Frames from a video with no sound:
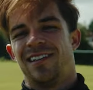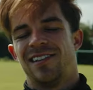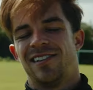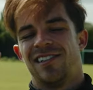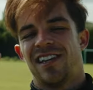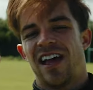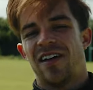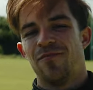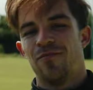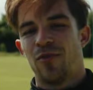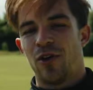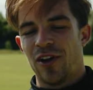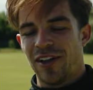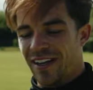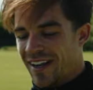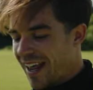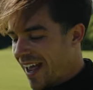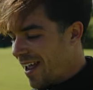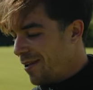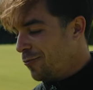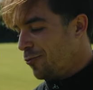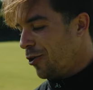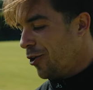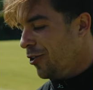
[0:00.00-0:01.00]

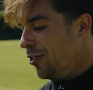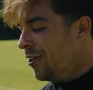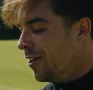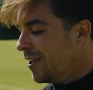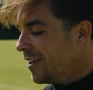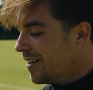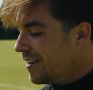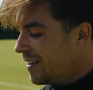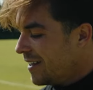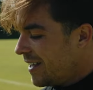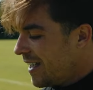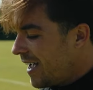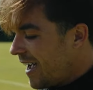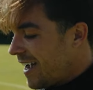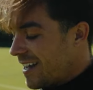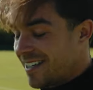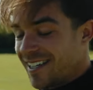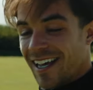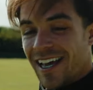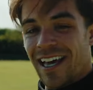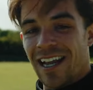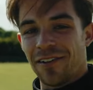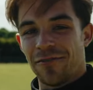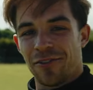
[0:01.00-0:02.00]
7.91. I
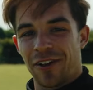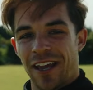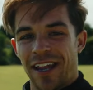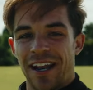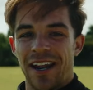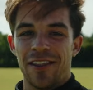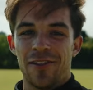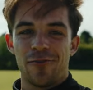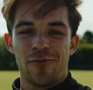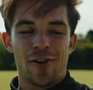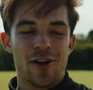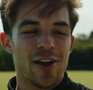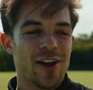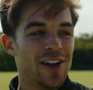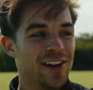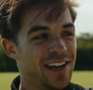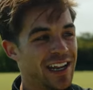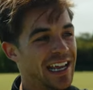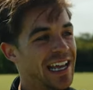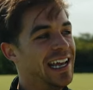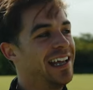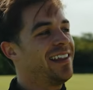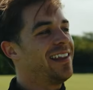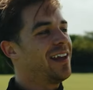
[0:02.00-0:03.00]
said if we get in
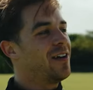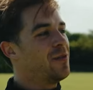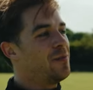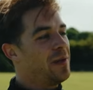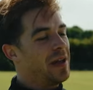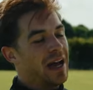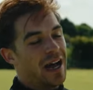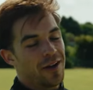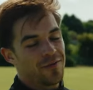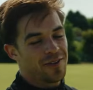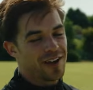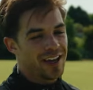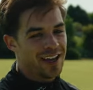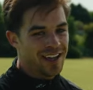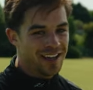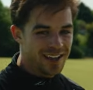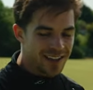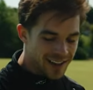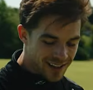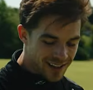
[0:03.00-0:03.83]
around 8, I'd be happy.